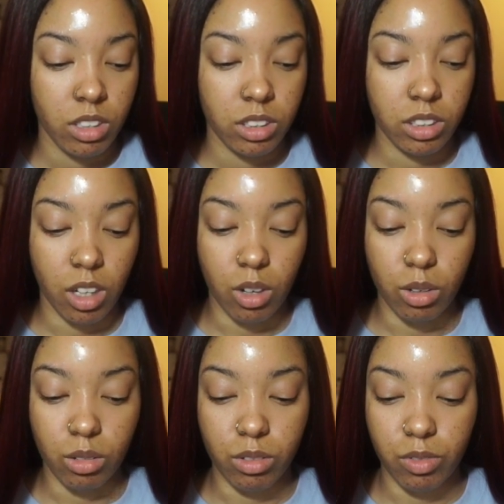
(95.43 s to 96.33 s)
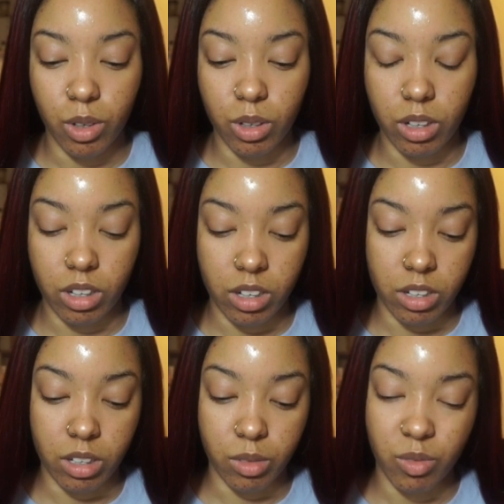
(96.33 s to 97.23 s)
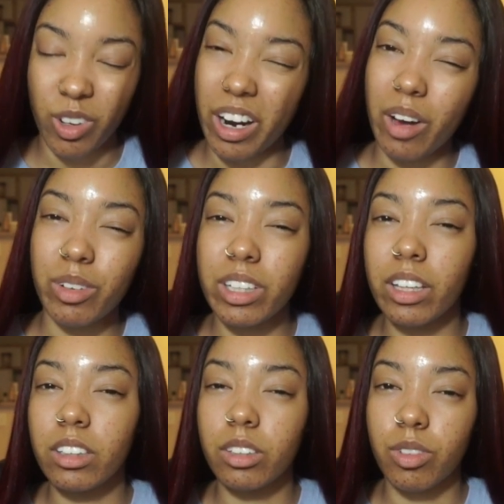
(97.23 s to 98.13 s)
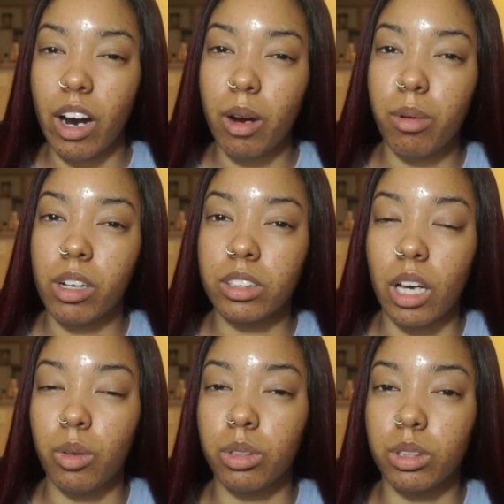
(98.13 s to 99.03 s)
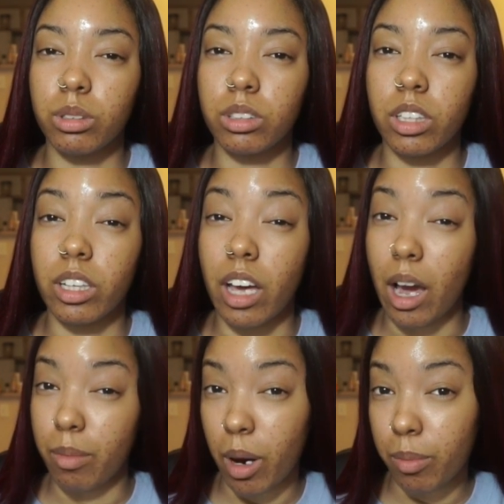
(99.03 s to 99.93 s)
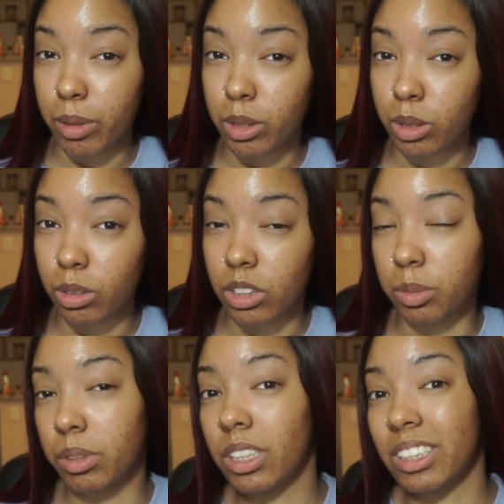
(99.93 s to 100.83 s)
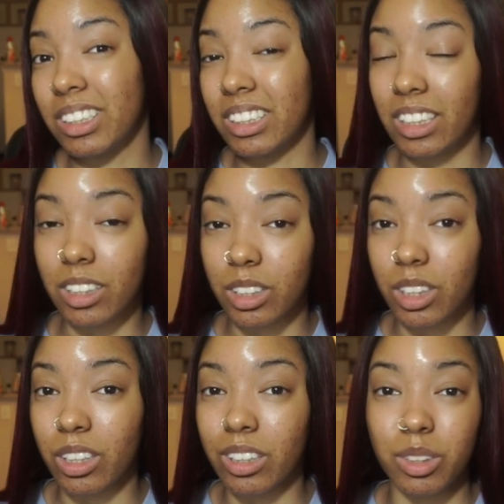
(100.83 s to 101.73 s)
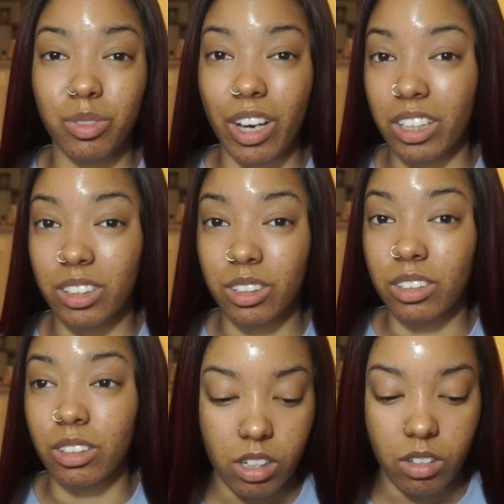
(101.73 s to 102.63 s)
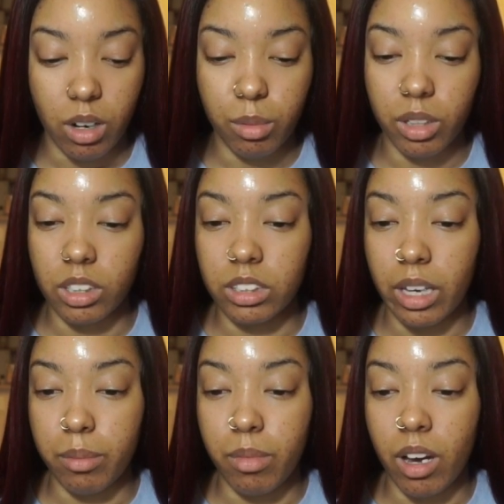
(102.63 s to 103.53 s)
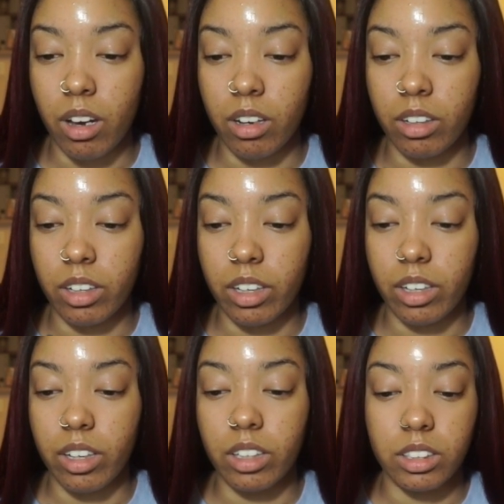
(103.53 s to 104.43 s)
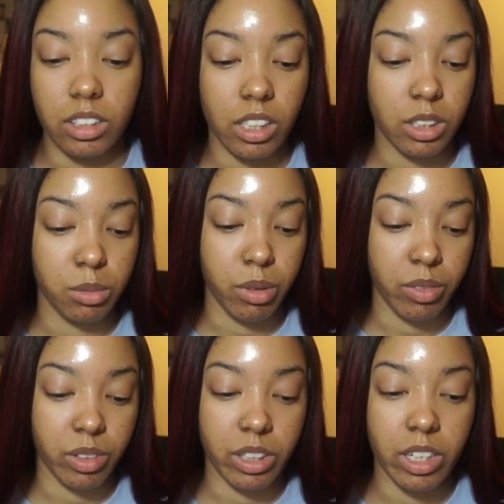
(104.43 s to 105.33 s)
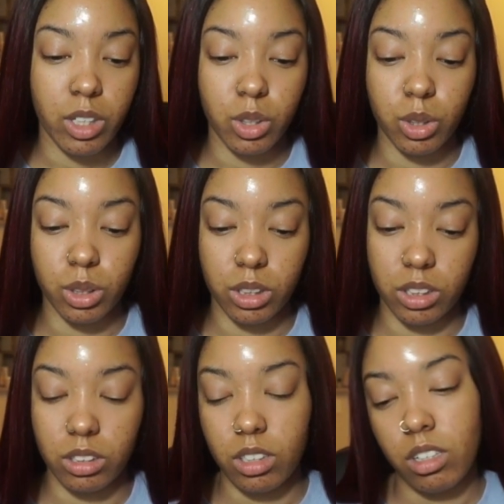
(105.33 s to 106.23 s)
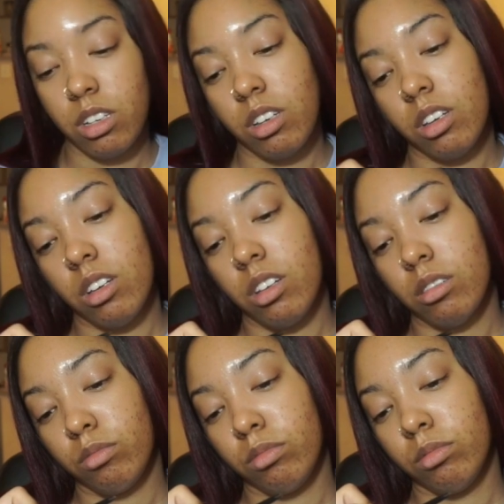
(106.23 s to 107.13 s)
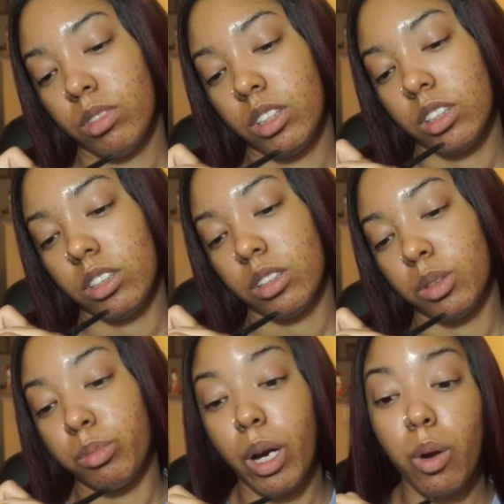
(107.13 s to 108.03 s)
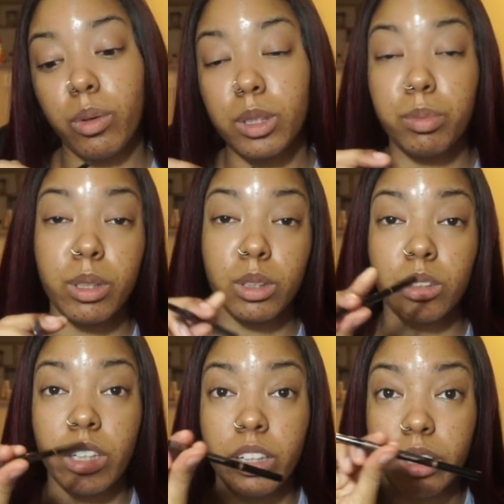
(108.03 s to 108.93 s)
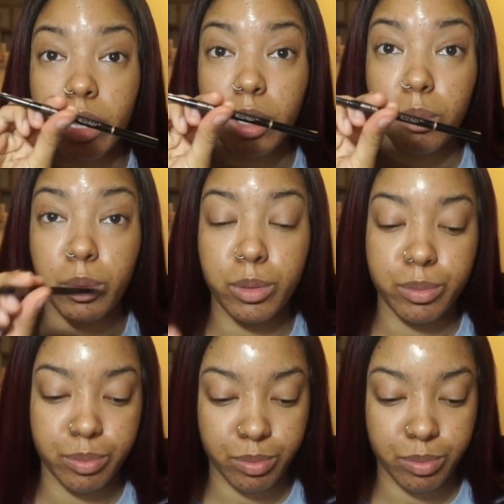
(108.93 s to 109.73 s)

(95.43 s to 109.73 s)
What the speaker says: So for everyday look for eyebrows, I will use an eyebrow pencil just because it's easier, it's faster. So I'm gonna take my Anastasia Beverly Hills, what is this, brow wiz pencil in caramel.